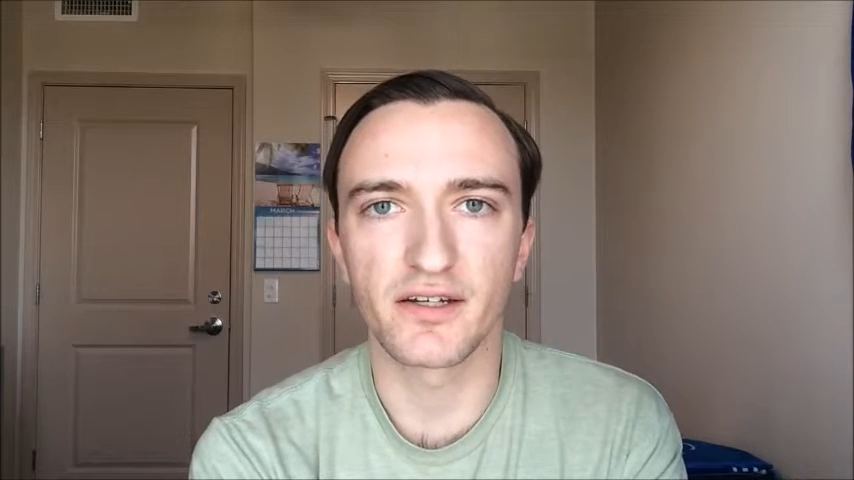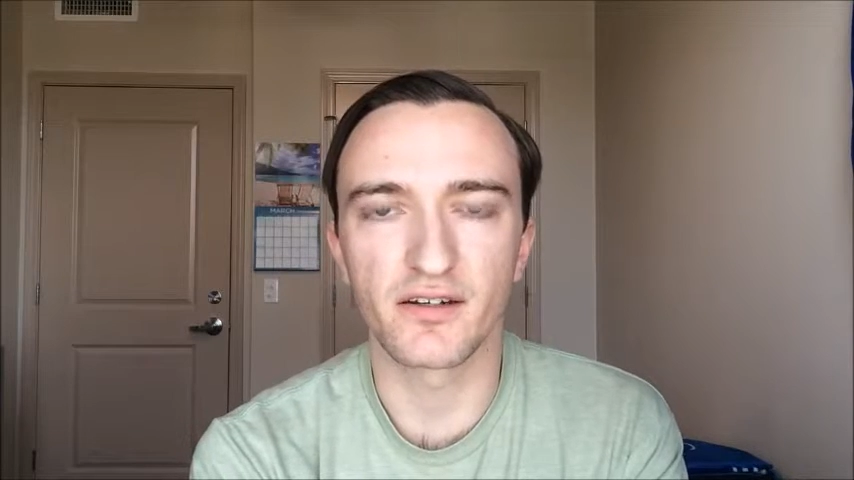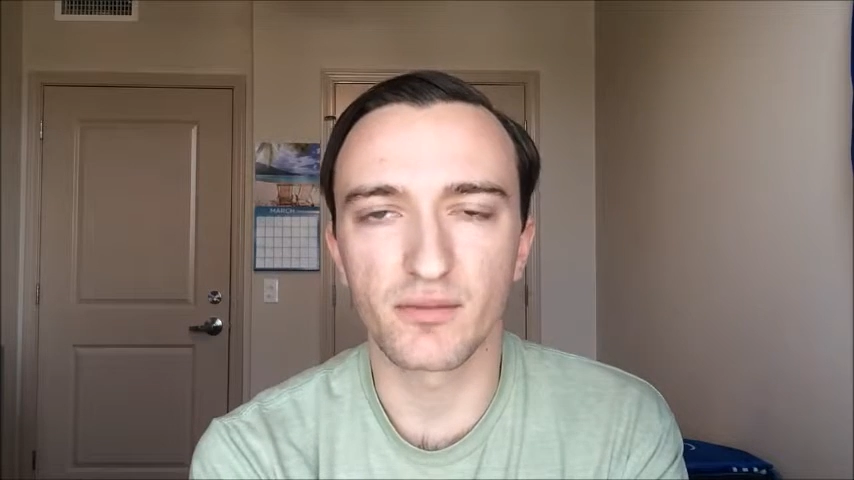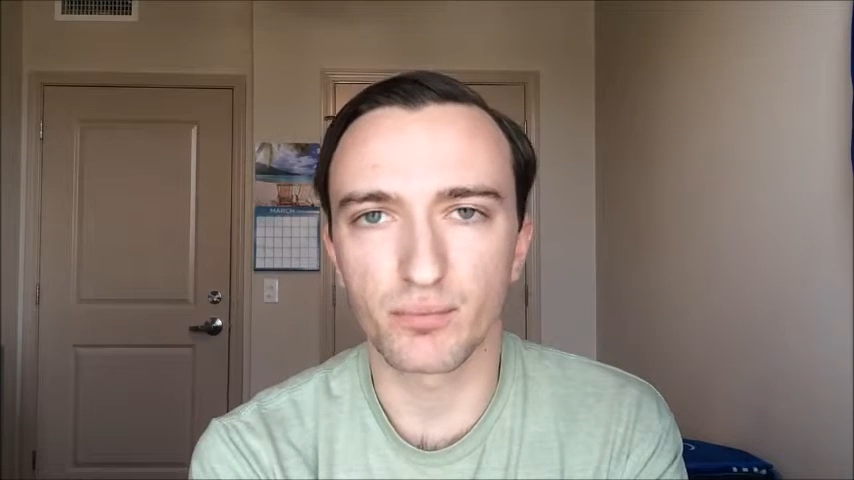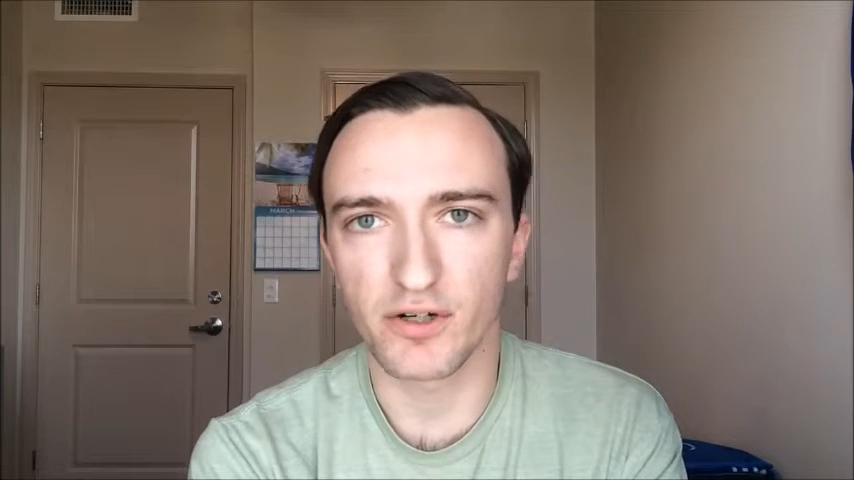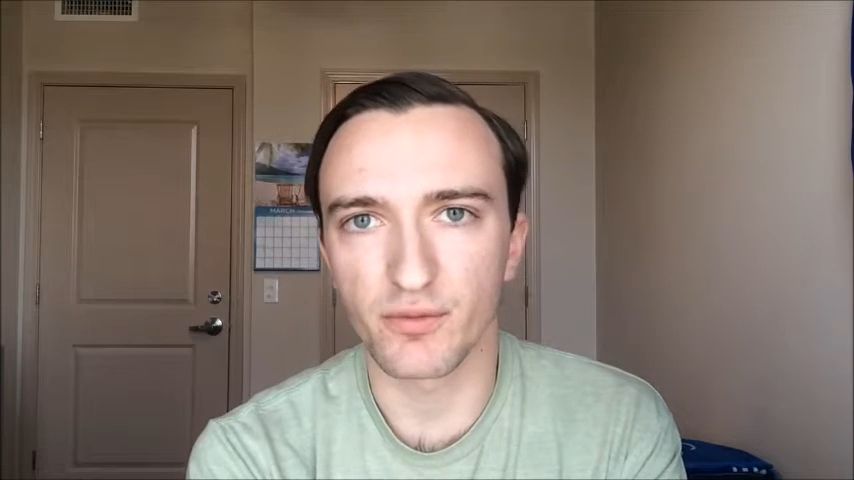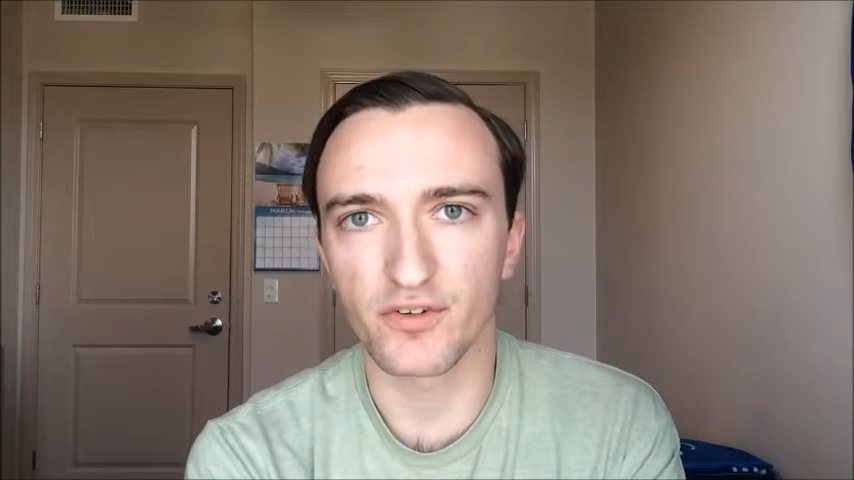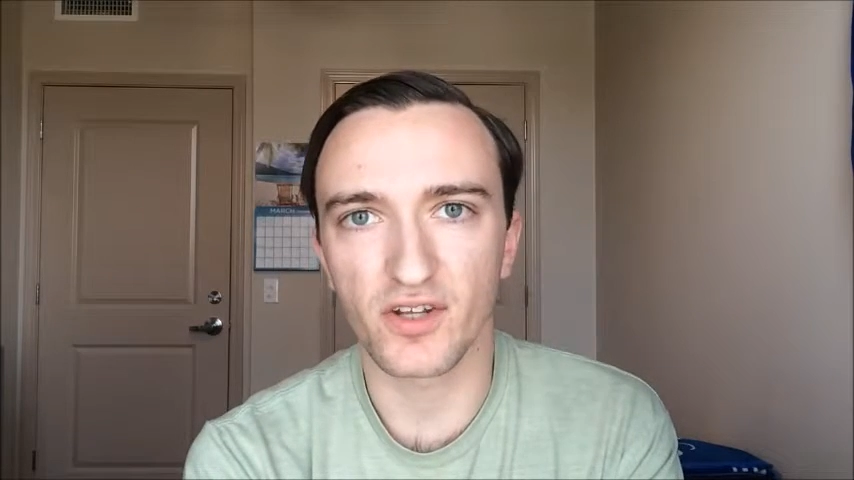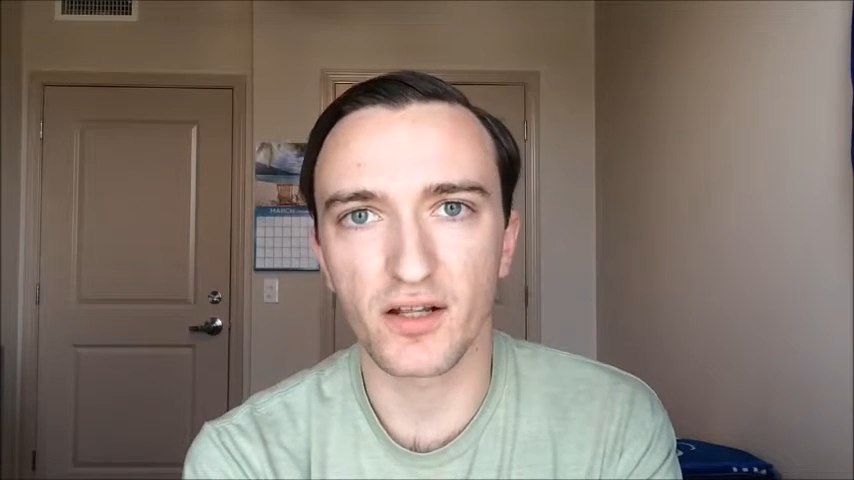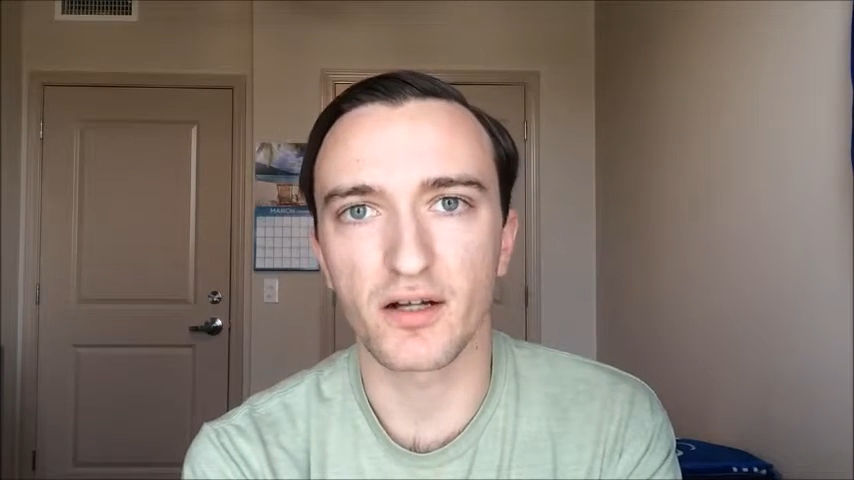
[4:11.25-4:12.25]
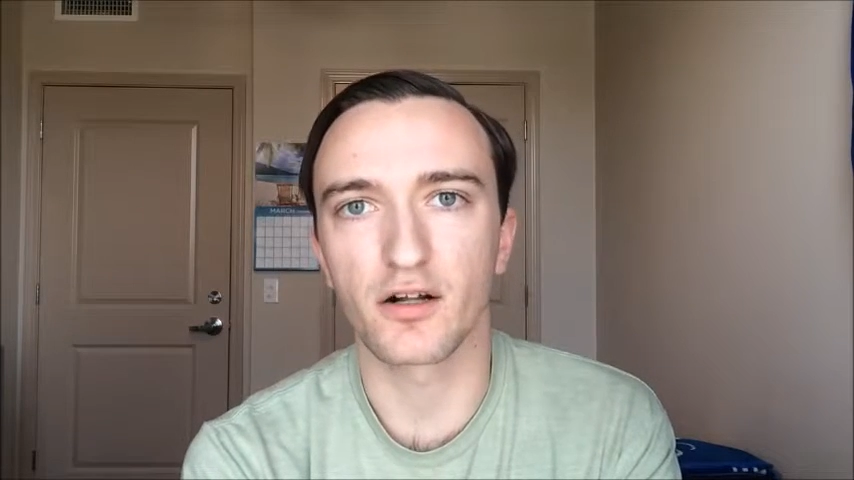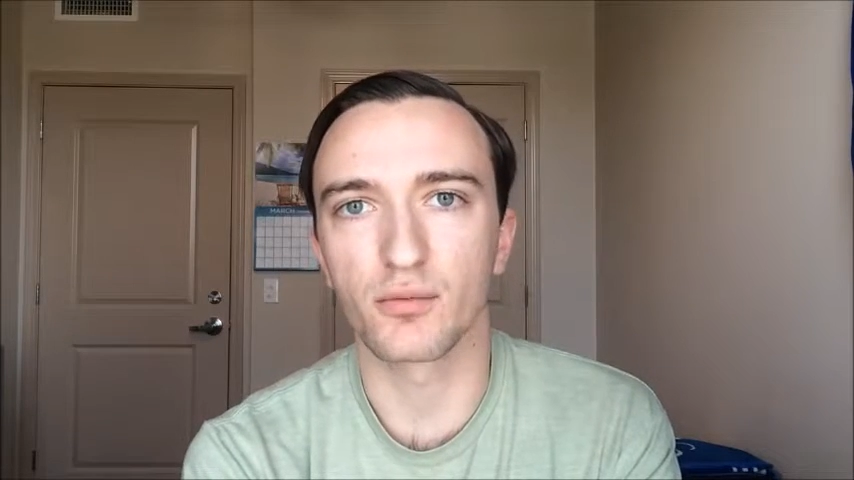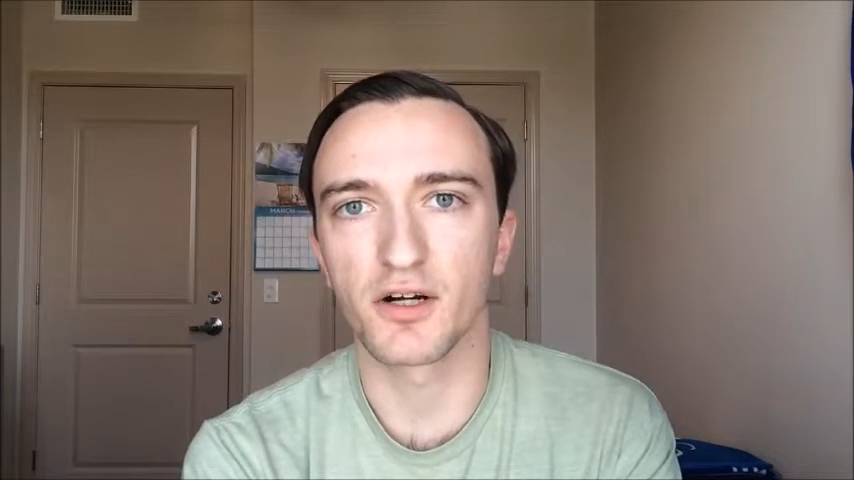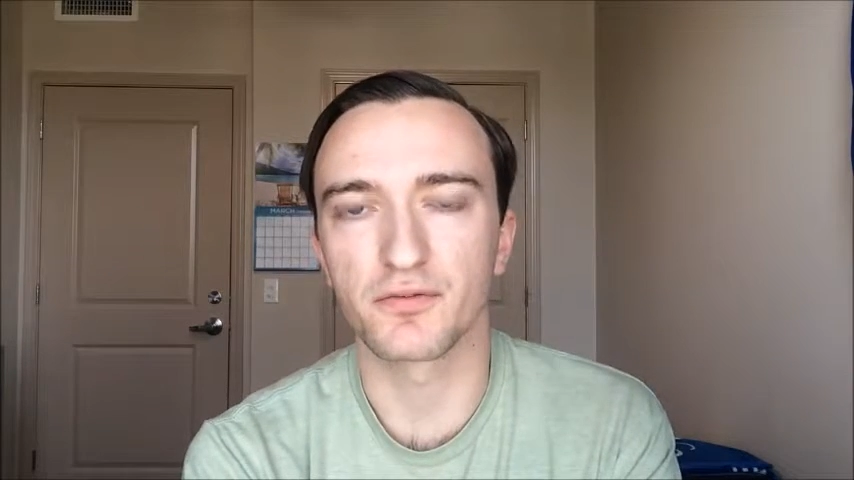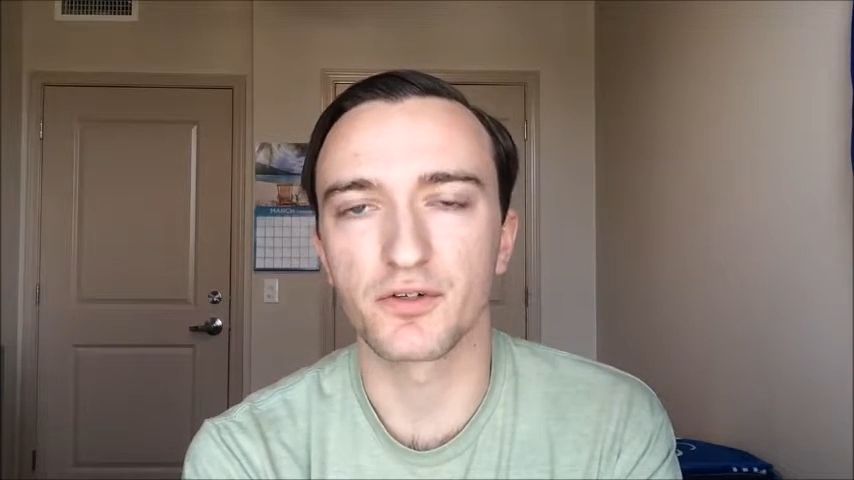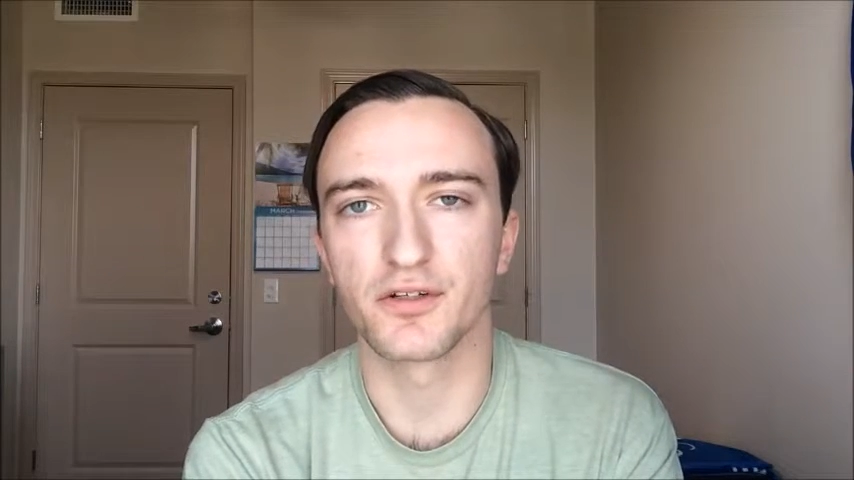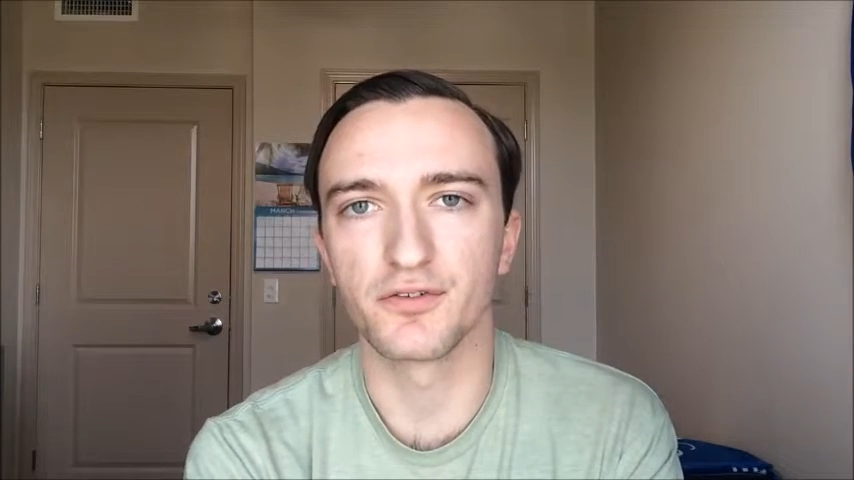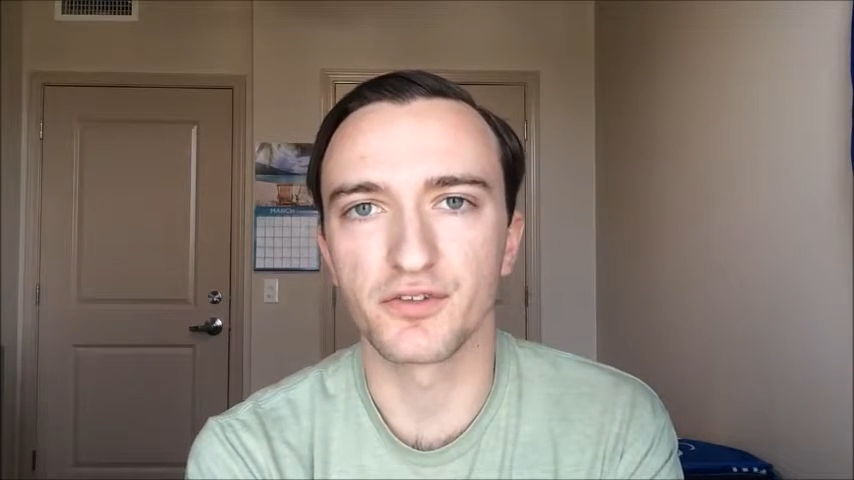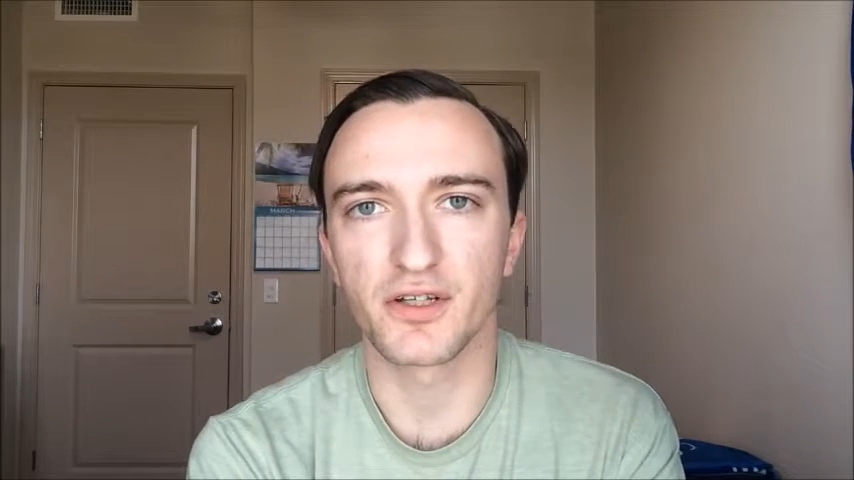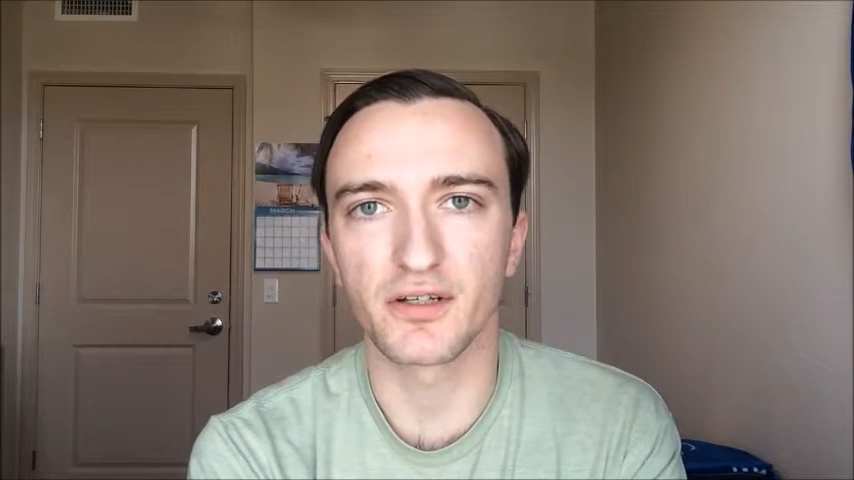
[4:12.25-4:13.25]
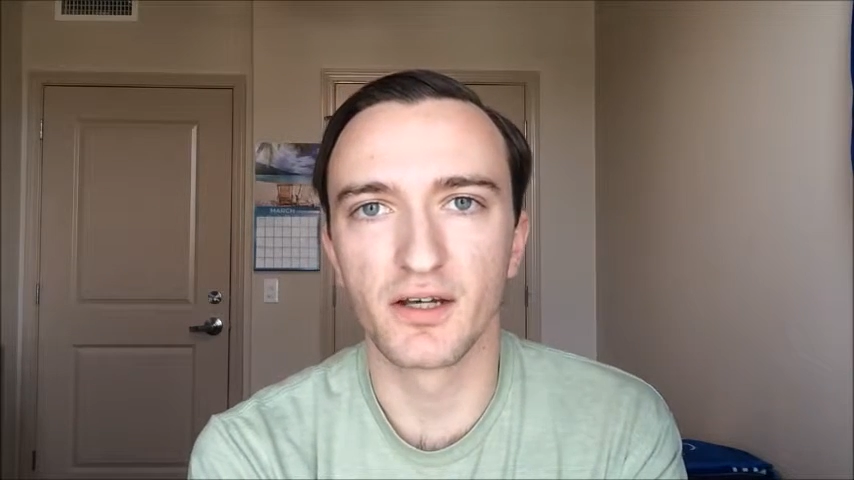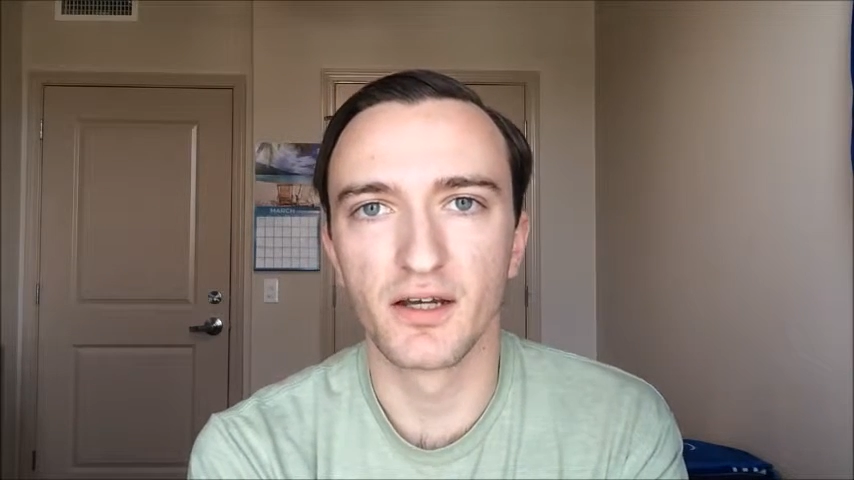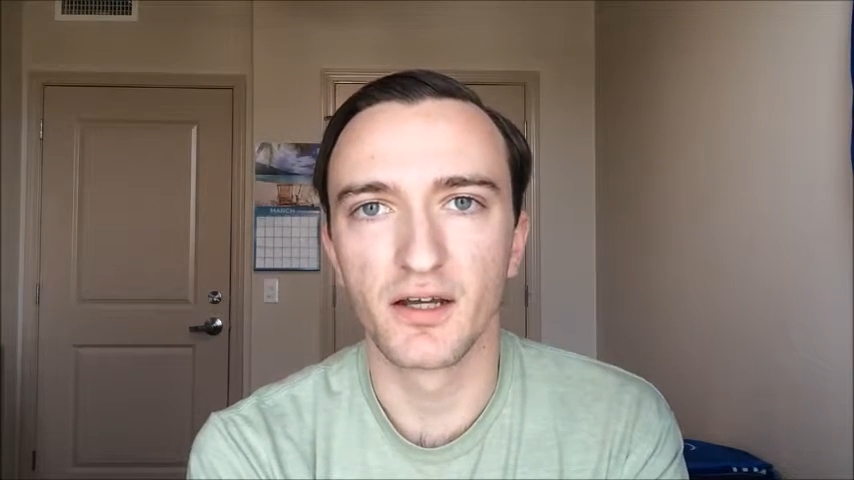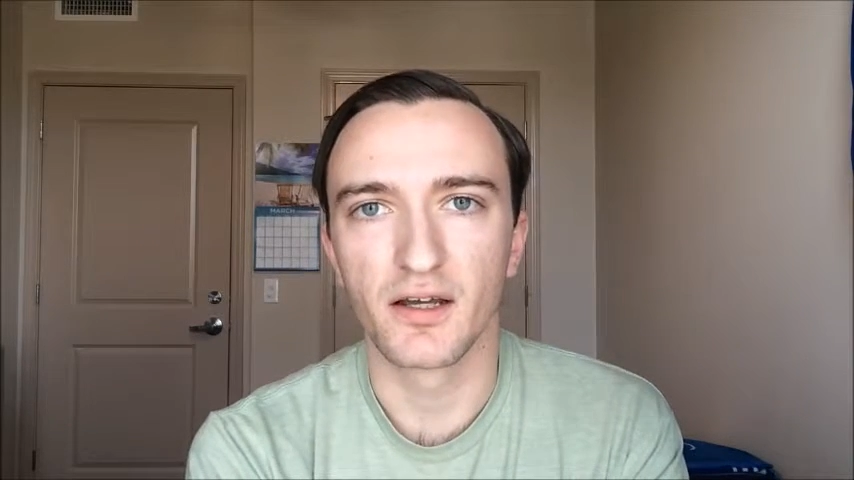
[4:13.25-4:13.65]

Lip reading: I ended up pretty much telling all of my friends that